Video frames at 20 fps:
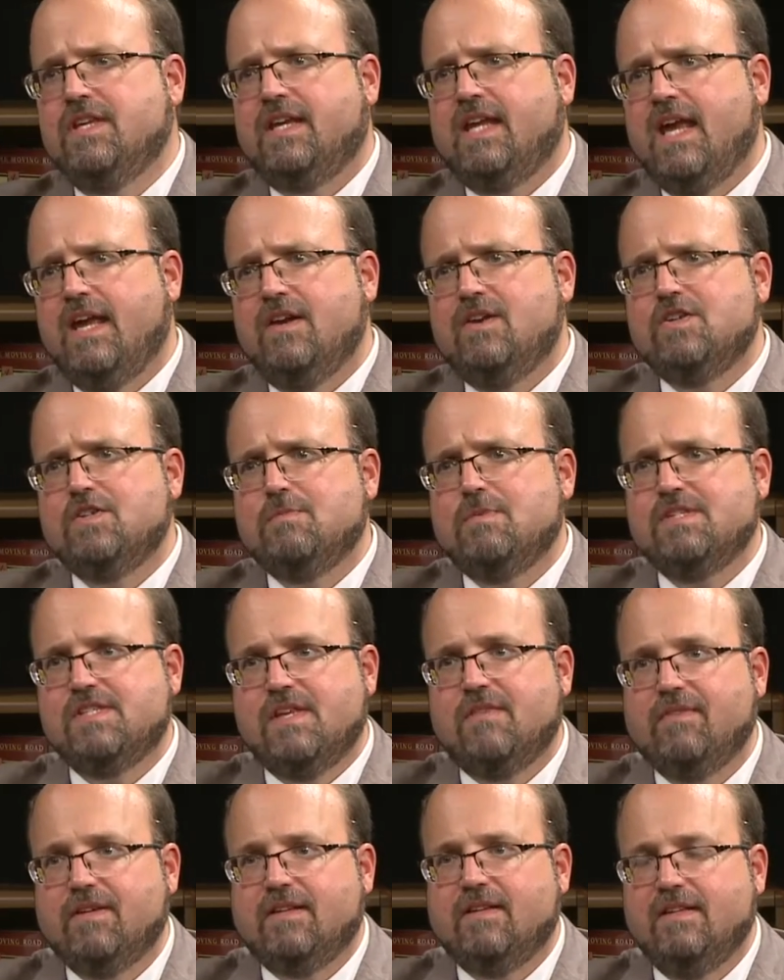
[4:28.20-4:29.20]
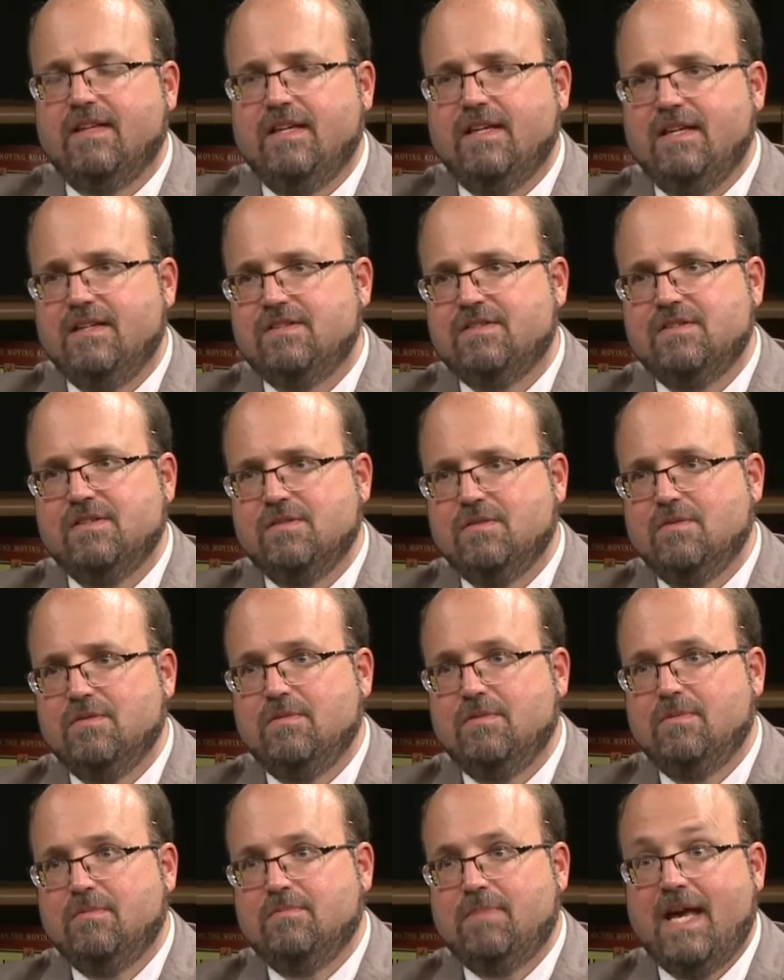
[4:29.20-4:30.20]
that cater specifically
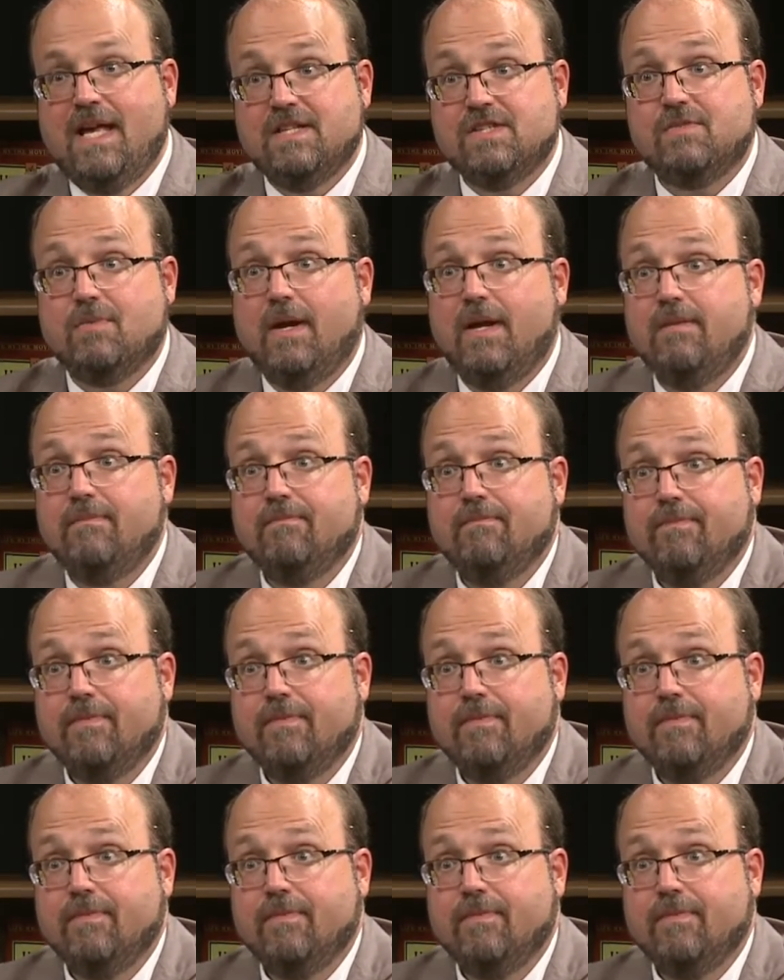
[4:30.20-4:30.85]
to pets, right?